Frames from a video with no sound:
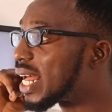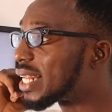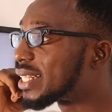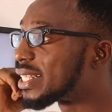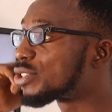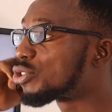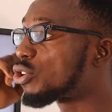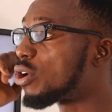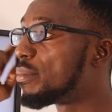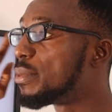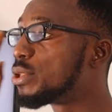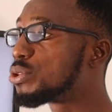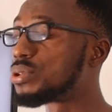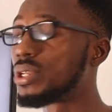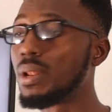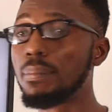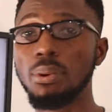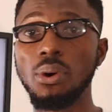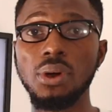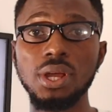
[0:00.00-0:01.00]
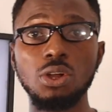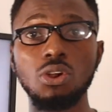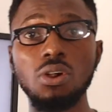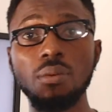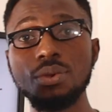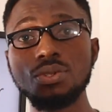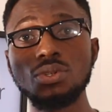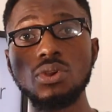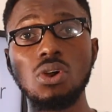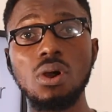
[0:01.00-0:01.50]
that is coming to the boy, the
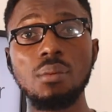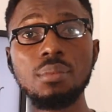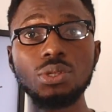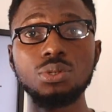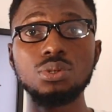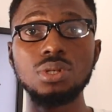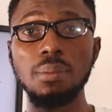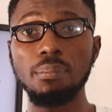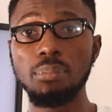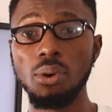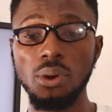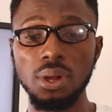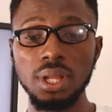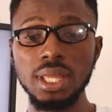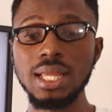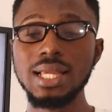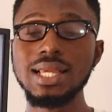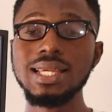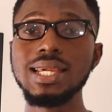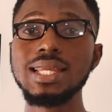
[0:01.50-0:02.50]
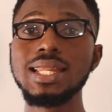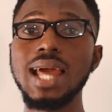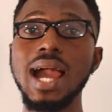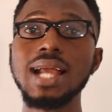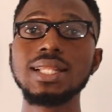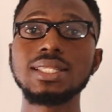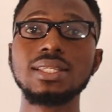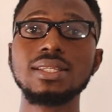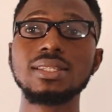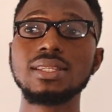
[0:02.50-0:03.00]
chromosome coming to the boy, either
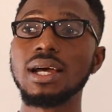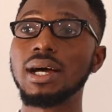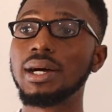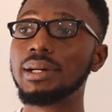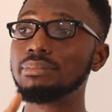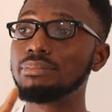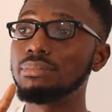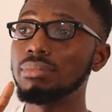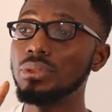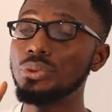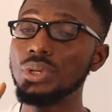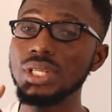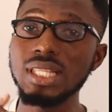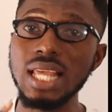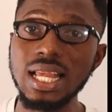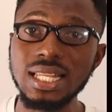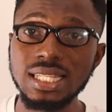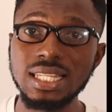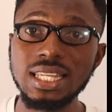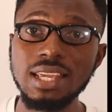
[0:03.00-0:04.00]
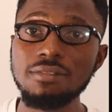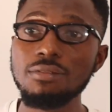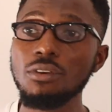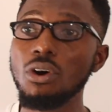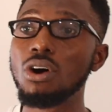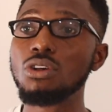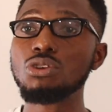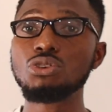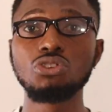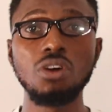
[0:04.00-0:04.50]
it is recessive
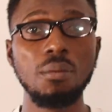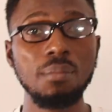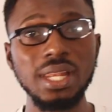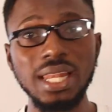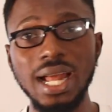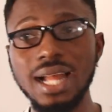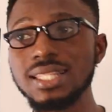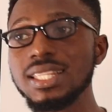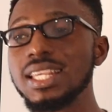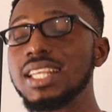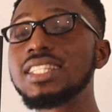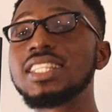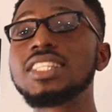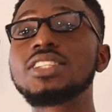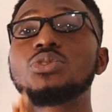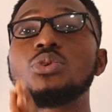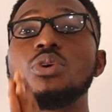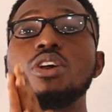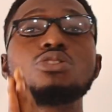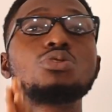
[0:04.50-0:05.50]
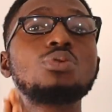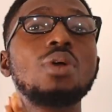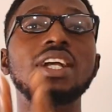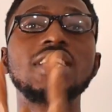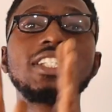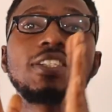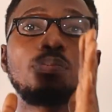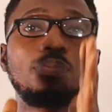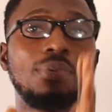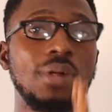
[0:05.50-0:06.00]
or dominant, it is going to
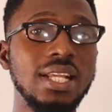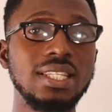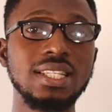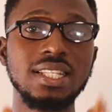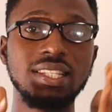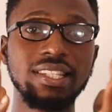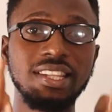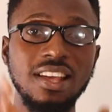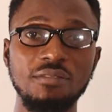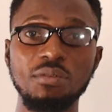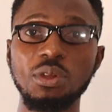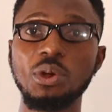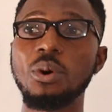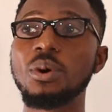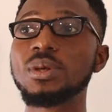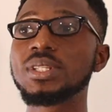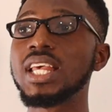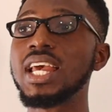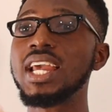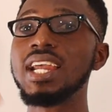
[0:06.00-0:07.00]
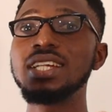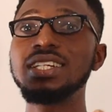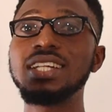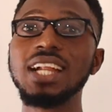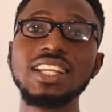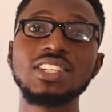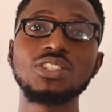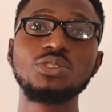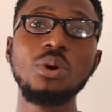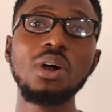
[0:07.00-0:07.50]
express itself because
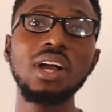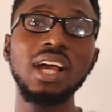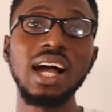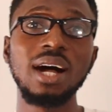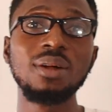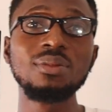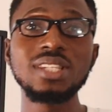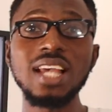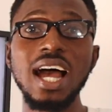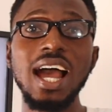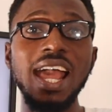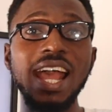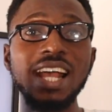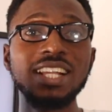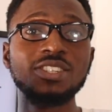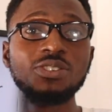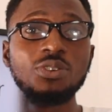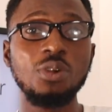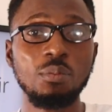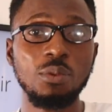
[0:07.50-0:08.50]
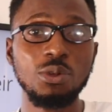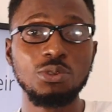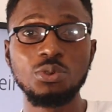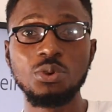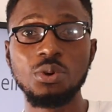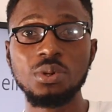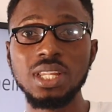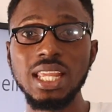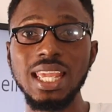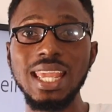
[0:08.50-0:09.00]
there's no counter X
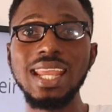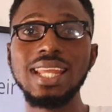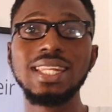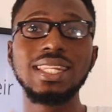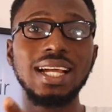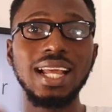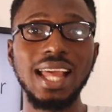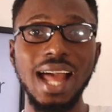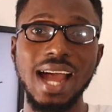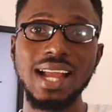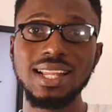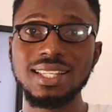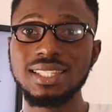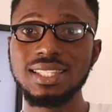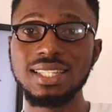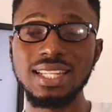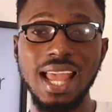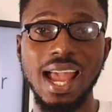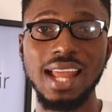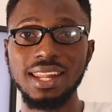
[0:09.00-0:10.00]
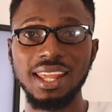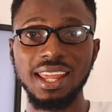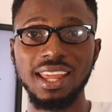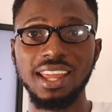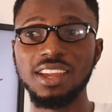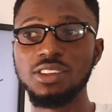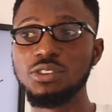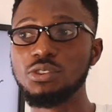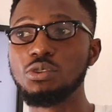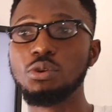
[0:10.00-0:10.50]
chromosome in the guy's
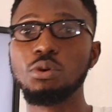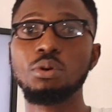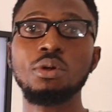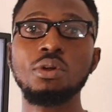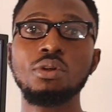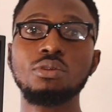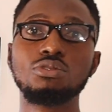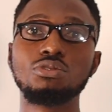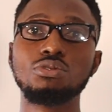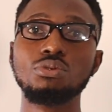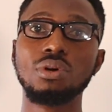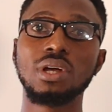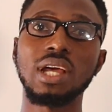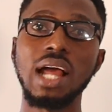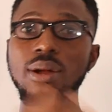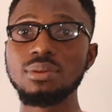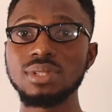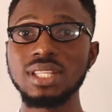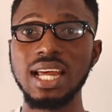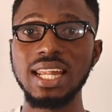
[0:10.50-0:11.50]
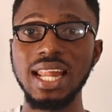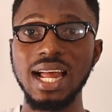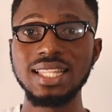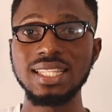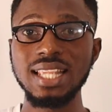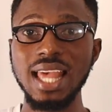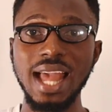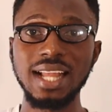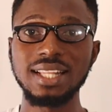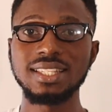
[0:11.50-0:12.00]
DNA, you know, to counter
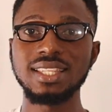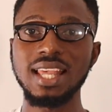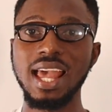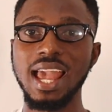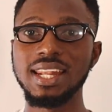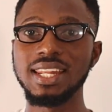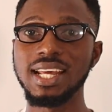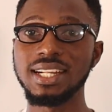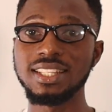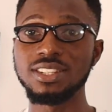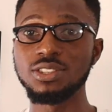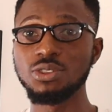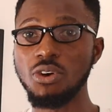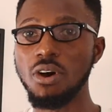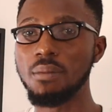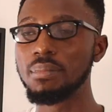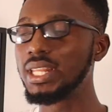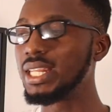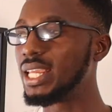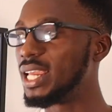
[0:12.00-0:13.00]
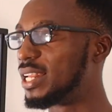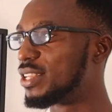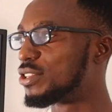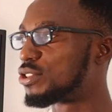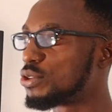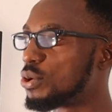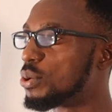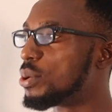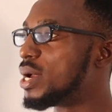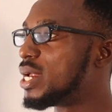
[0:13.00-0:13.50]
that XN that is coming in.
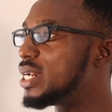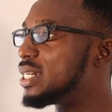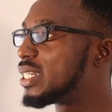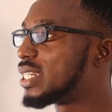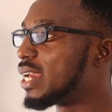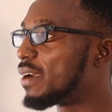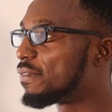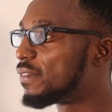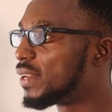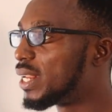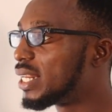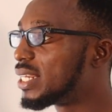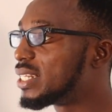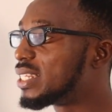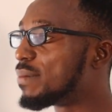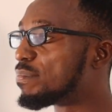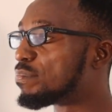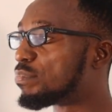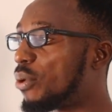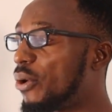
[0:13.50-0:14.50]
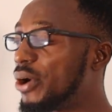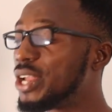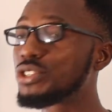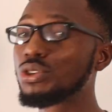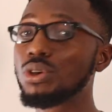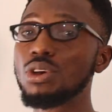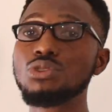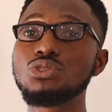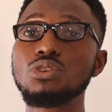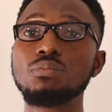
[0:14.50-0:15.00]
So definitely the boy is
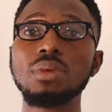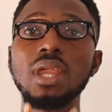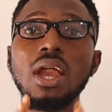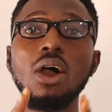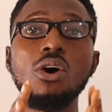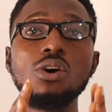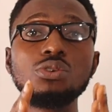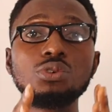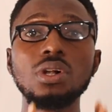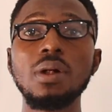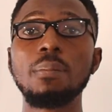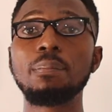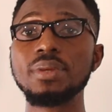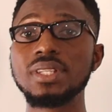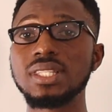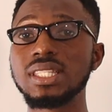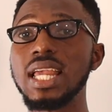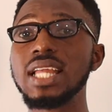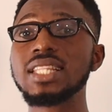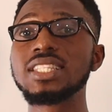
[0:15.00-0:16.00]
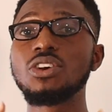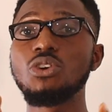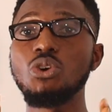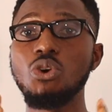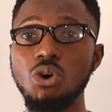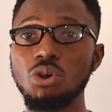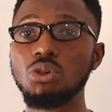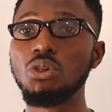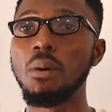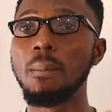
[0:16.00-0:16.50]
going to be 100%
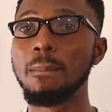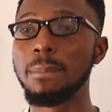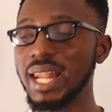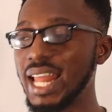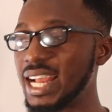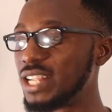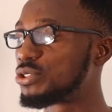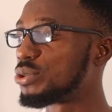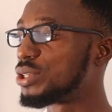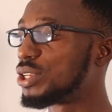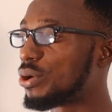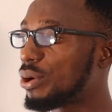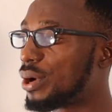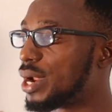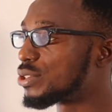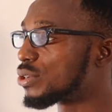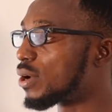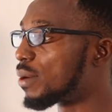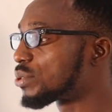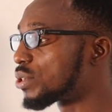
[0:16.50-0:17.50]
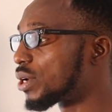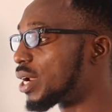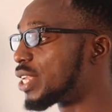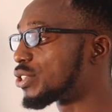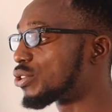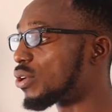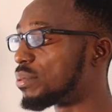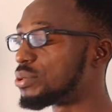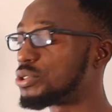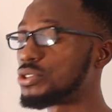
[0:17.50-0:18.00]
colorblind. So the correct option
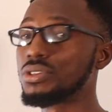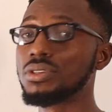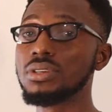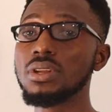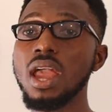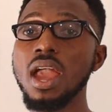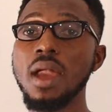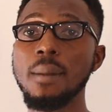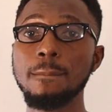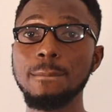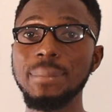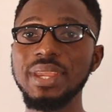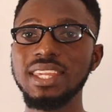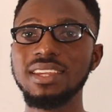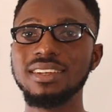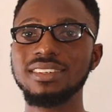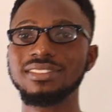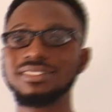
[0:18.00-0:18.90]
is option B.